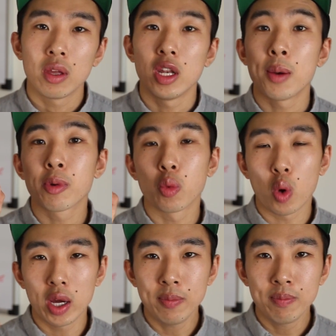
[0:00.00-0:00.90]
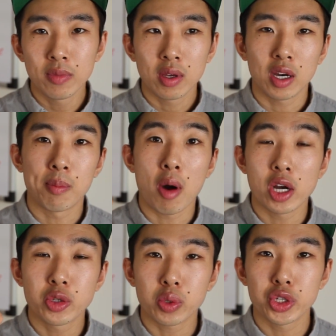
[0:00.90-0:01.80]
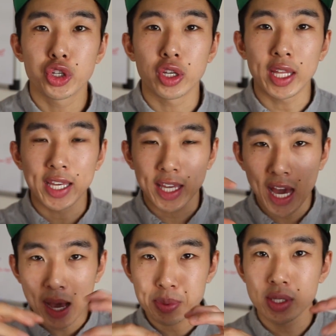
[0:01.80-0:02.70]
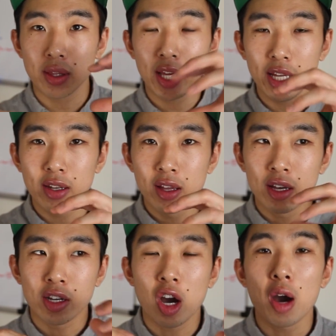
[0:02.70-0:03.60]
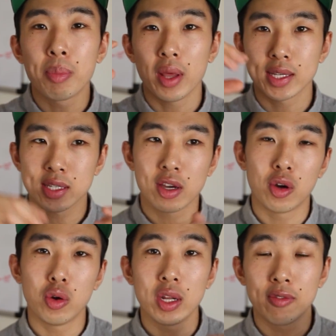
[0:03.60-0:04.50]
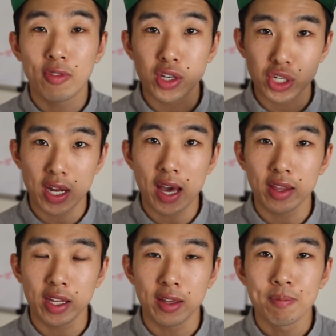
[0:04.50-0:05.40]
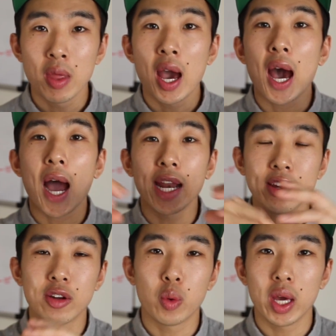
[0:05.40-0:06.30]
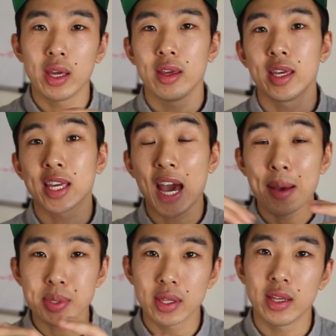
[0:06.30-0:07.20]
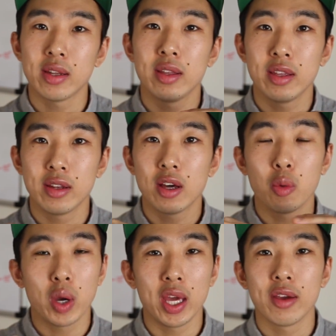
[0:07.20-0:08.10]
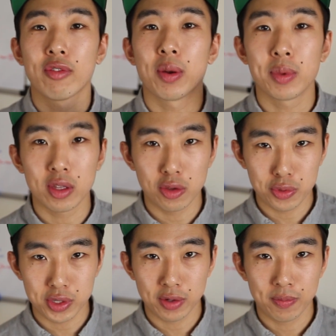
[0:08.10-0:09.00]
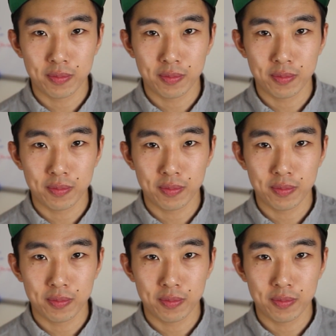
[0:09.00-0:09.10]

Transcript: Number one, a module should encapsulate complex code and functionality hide it away, encapsulate it away from the user.